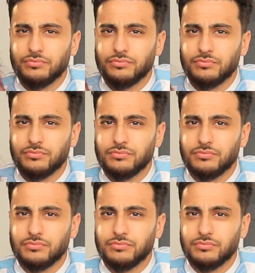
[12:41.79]

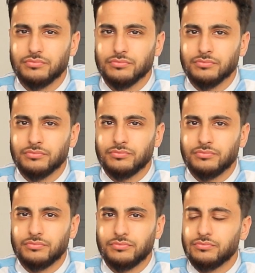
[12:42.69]

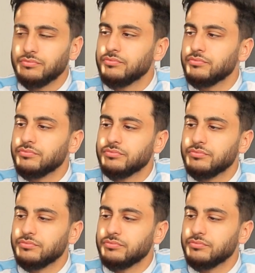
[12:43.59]

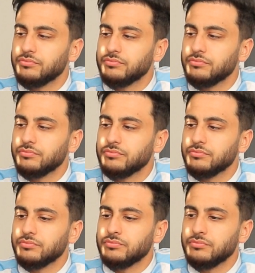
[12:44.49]

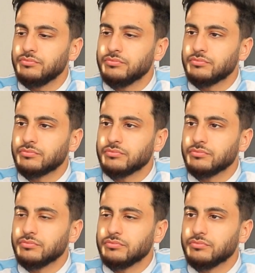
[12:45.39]

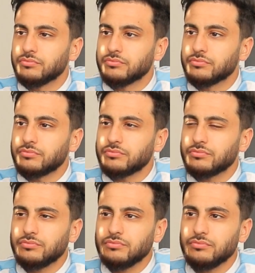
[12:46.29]

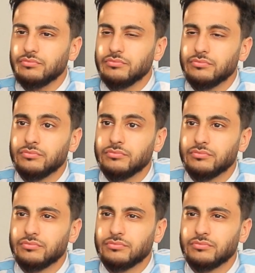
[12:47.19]

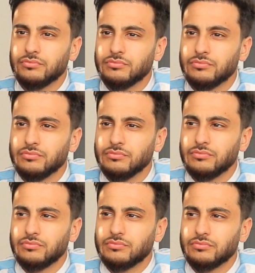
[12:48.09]

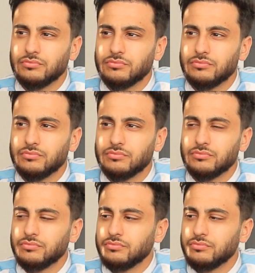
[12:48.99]
The person shown says nothing.